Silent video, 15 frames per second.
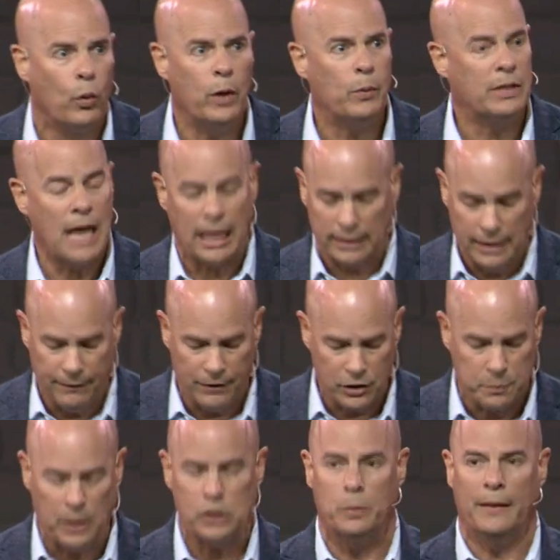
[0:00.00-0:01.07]
We would not leave
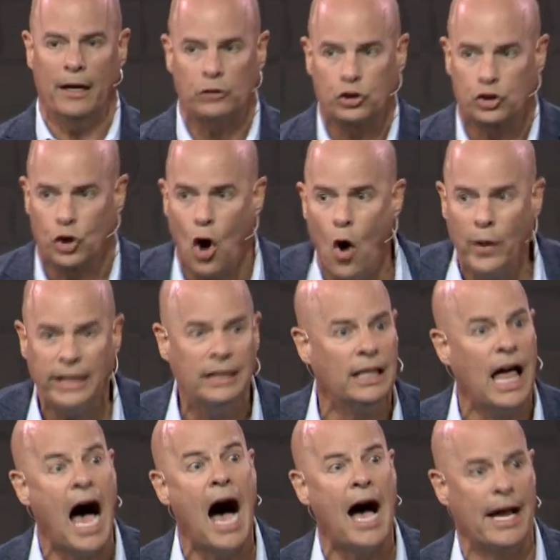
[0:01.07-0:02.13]
this place without drawing
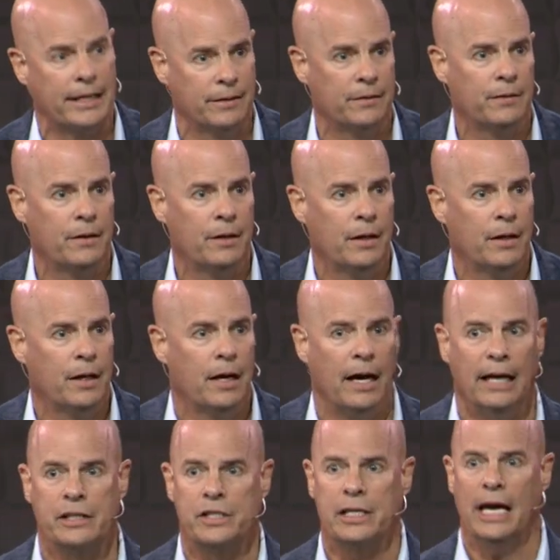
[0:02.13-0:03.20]
a line
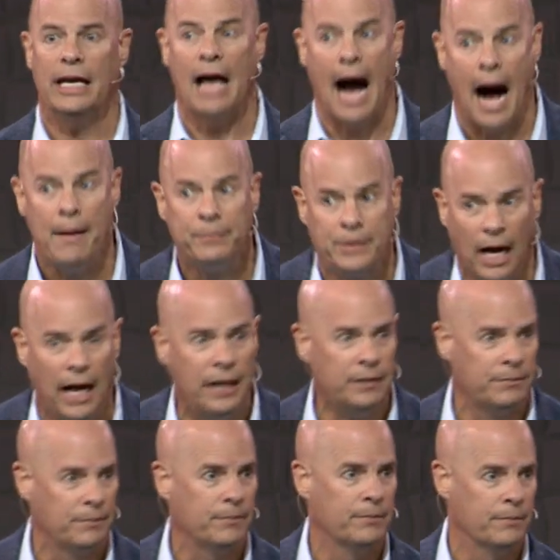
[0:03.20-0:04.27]
and saying, I'm
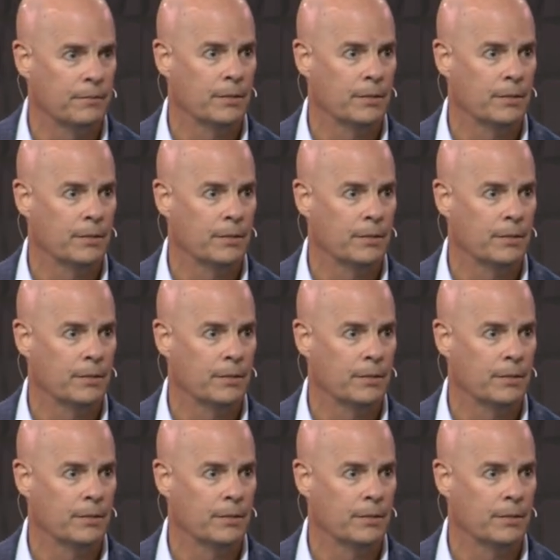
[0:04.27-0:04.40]
done.